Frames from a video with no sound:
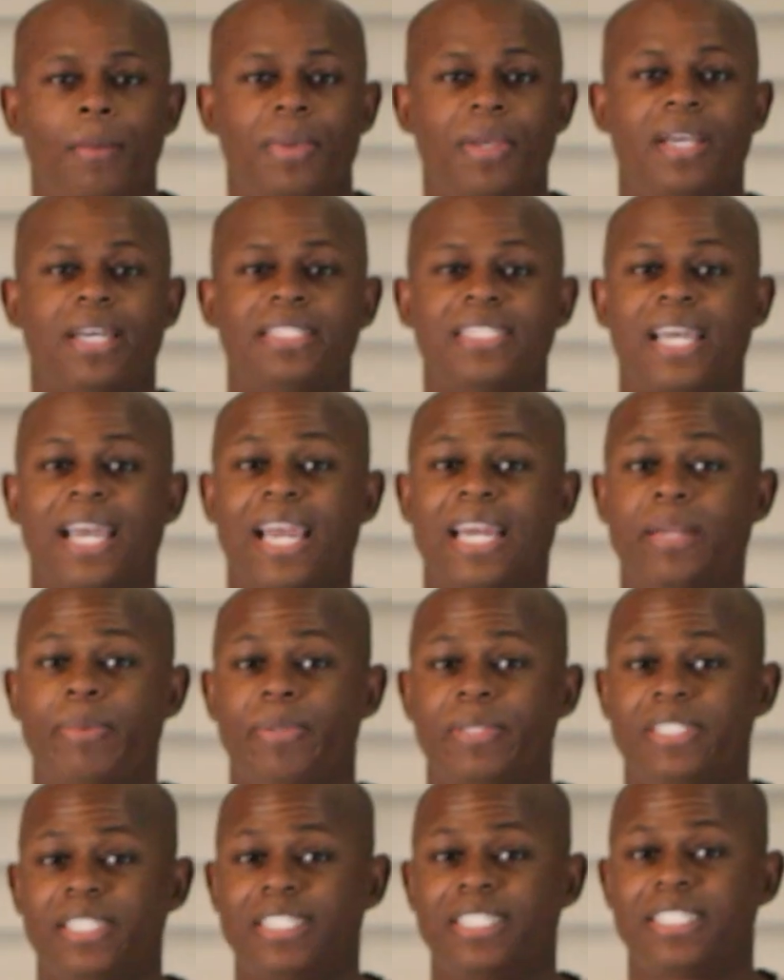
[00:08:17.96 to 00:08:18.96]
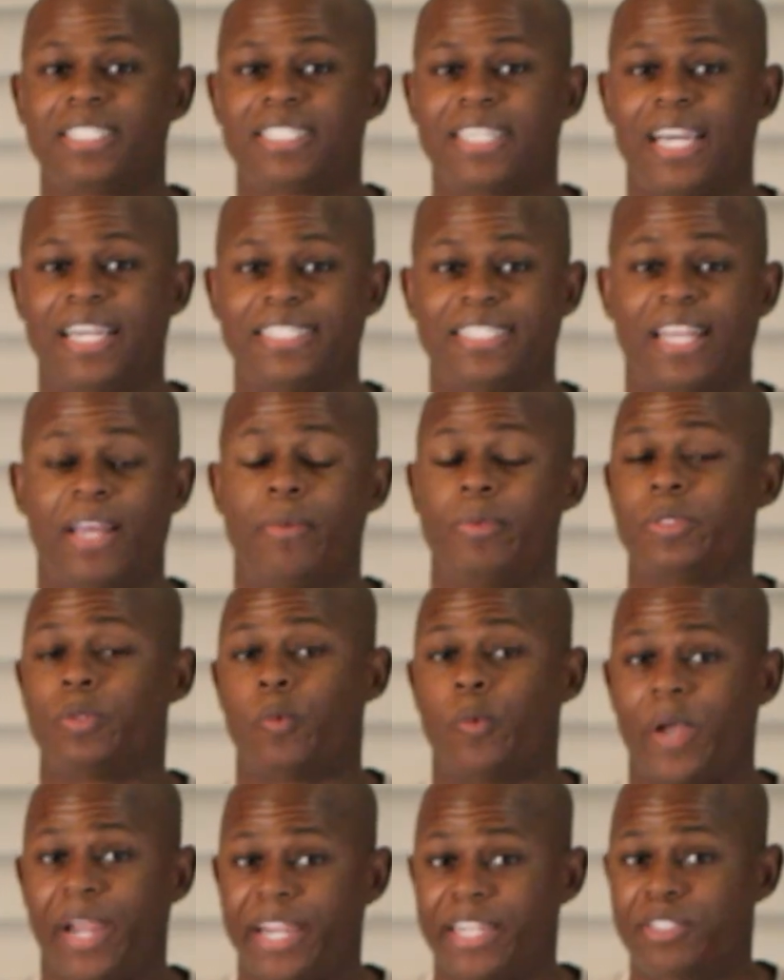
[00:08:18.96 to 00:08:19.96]
because I had a position size that was
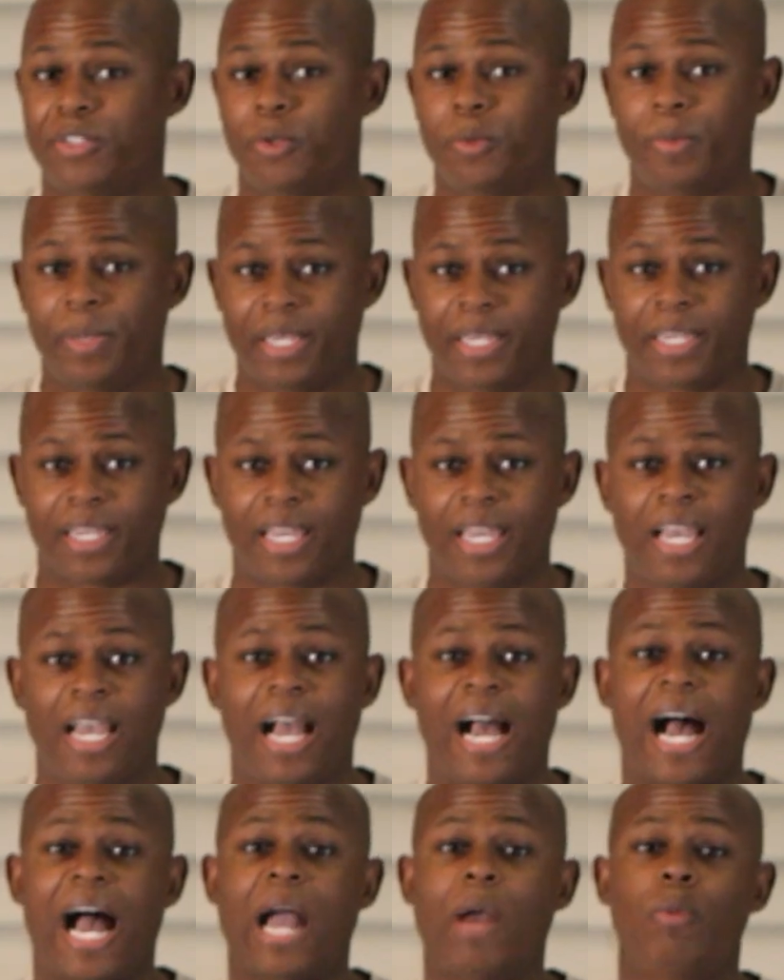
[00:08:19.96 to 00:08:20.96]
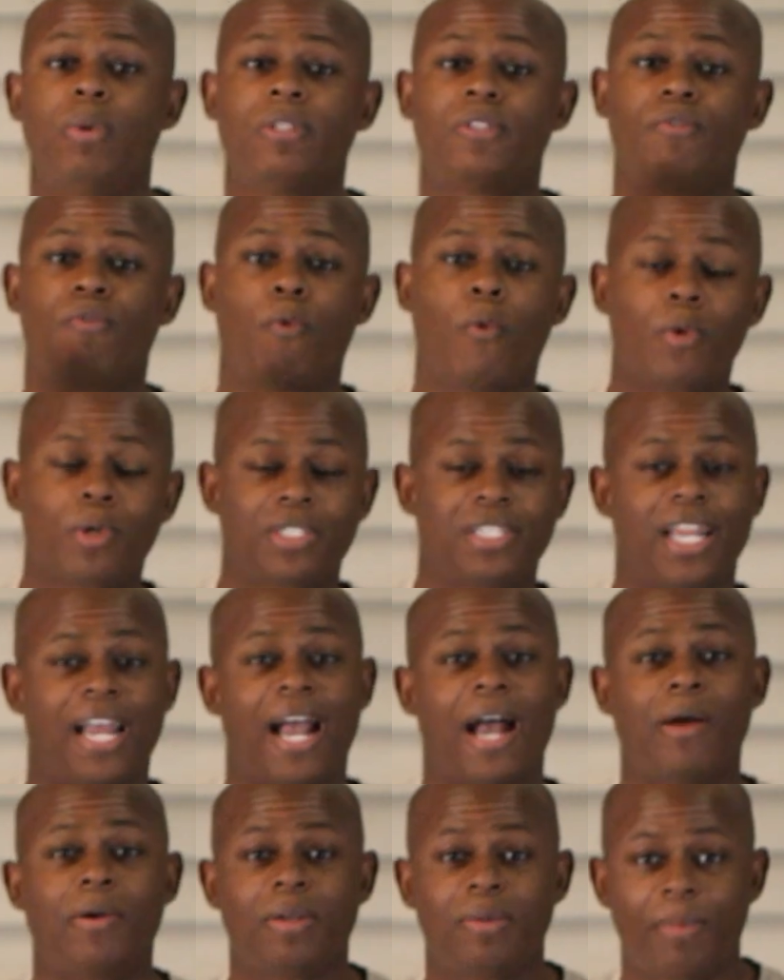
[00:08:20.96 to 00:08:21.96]
way too big. I was forced
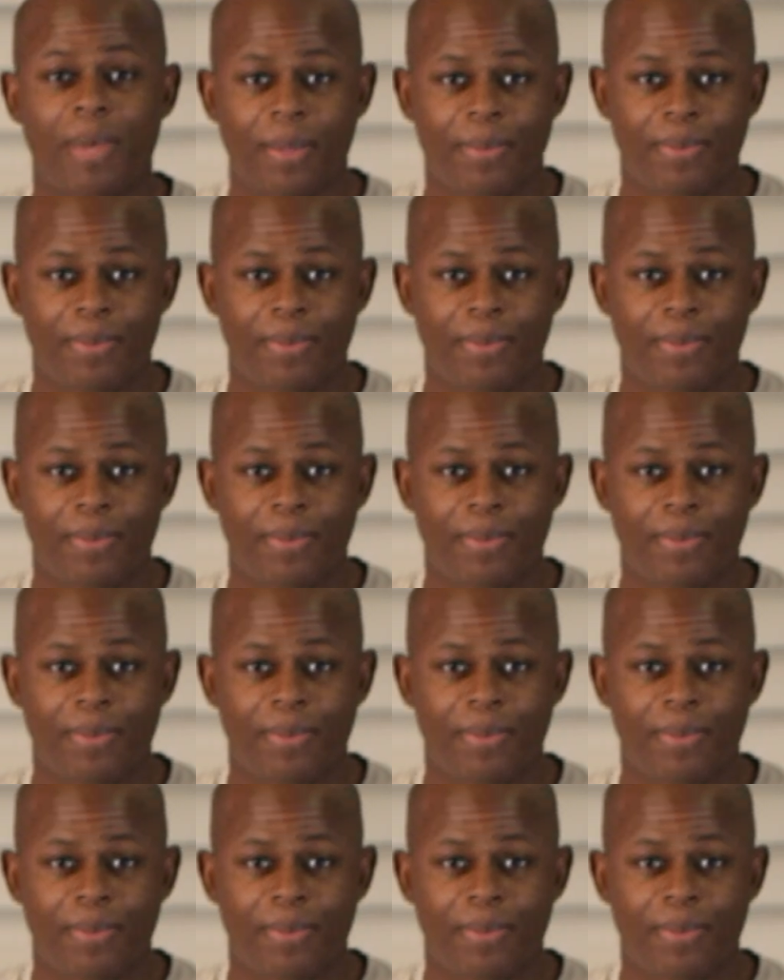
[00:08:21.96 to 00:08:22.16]
out of my